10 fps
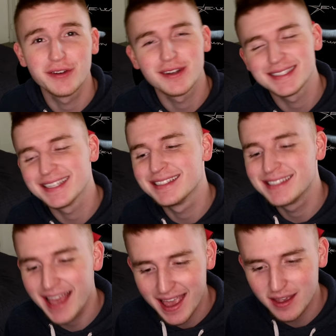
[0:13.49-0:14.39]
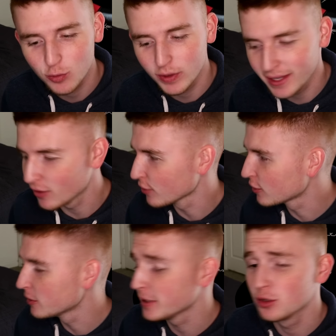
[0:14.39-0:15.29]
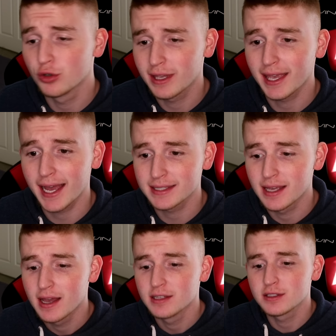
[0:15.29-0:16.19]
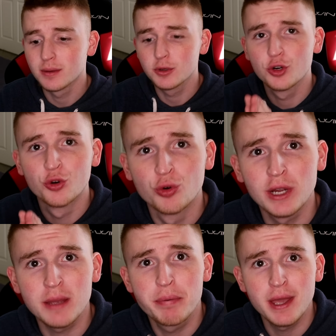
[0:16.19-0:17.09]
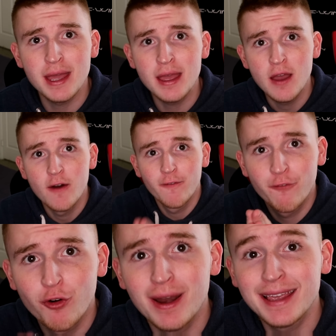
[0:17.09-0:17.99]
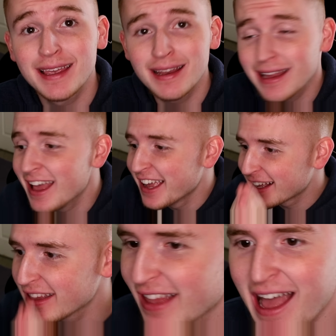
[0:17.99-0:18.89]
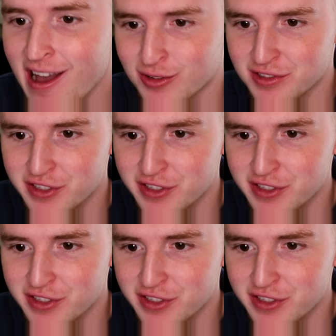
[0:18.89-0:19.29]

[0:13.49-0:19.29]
Now today we are going to be looking at some creepy freaking clowns,